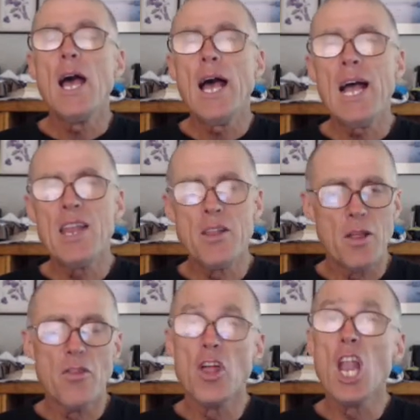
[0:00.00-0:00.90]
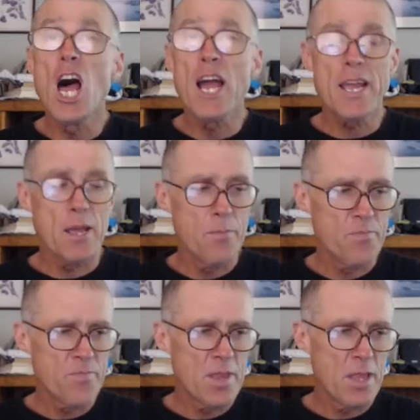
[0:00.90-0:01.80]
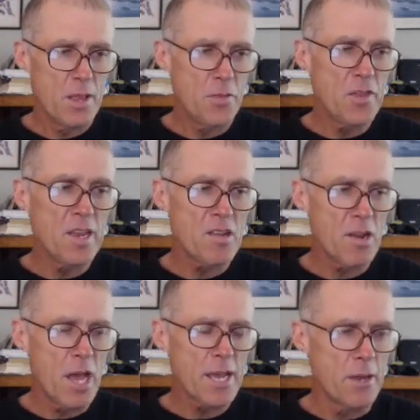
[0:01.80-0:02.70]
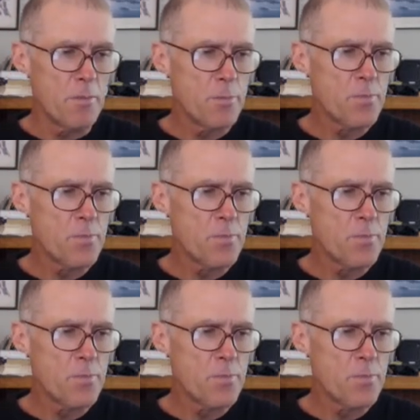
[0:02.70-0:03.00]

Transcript: and the like. Things like it.